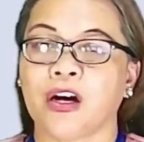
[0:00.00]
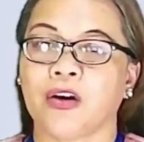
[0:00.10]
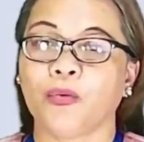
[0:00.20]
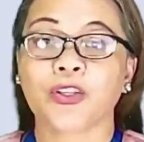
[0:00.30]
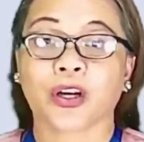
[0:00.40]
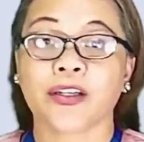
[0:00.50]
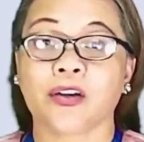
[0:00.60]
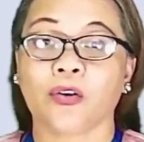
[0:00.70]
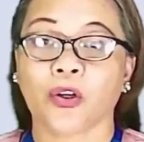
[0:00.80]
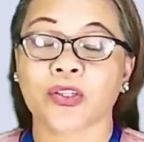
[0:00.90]
which are
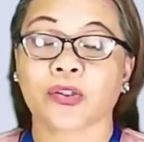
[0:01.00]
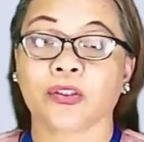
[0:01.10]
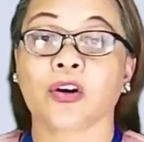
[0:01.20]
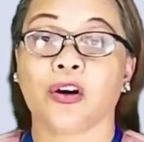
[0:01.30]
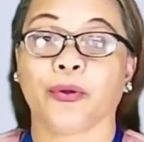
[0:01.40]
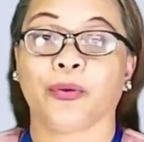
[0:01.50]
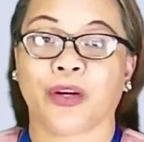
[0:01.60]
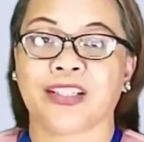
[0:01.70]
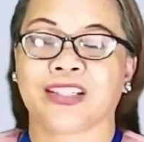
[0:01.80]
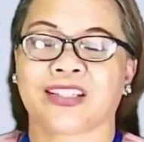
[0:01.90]
also the common
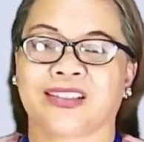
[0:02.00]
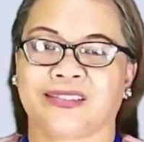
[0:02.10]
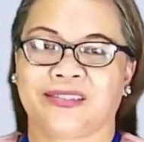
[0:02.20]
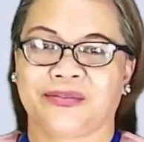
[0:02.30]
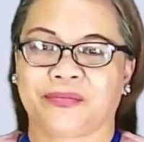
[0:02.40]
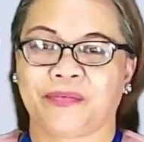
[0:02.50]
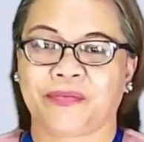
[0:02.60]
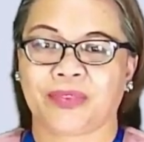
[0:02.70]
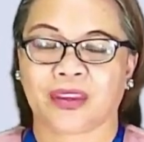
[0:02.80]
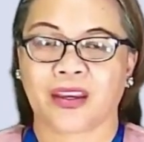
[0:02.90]
ones.
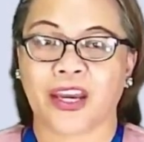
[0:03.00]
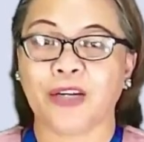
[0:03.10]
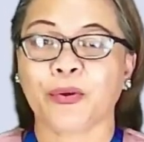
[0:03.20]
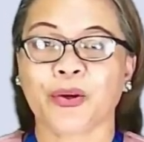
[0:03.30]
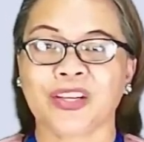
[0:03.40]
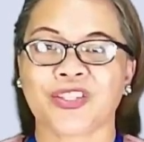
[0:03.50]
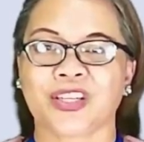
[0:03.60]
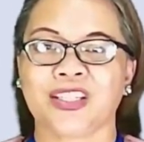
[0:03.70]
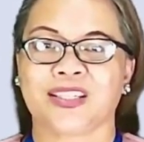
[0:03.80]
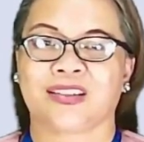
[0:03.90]
Any more
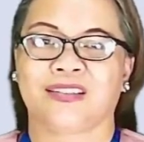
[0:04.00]
questions?